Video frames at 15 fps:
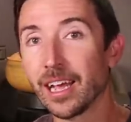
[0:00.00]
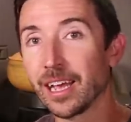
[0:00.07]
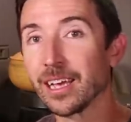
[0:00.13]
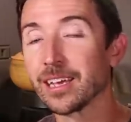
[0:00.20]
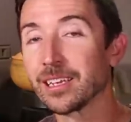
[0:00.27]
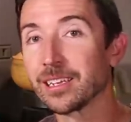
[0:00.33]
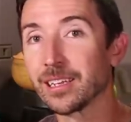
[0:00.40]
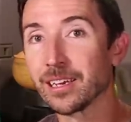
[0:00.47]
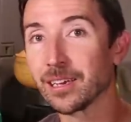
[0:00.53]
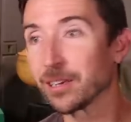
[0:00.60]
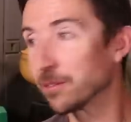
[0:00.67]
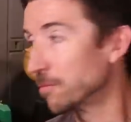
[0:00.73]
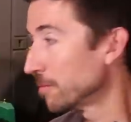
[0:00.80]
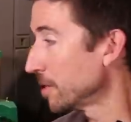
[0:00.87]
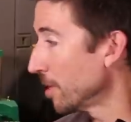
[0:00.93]
and
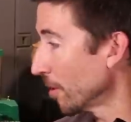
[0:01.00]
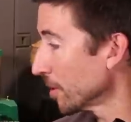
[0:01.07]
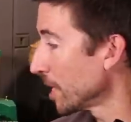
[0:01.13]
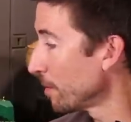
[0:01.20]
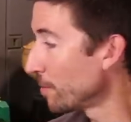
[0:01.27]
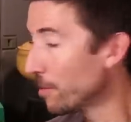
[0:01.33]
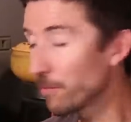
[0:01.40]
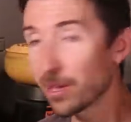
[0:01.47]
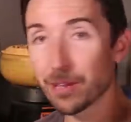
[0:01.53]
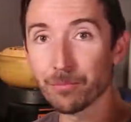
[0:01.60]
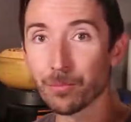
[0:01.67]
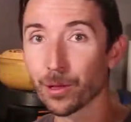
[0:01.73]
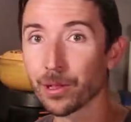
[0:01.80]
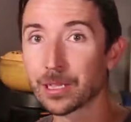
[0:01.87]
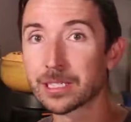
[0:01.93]
uh, you know, keeping me
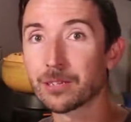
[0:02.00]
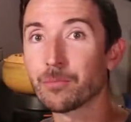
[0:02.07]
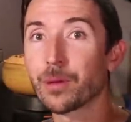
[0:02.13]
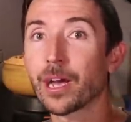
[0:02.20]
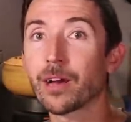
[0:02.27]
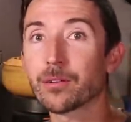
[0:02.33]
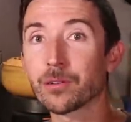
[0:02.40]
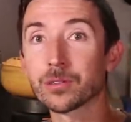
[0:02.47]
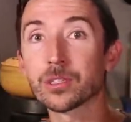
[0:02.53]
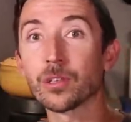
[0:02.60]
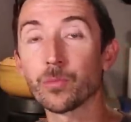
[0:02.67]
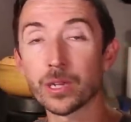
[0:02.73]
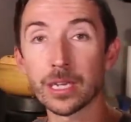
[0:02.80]
in bullets and powder so that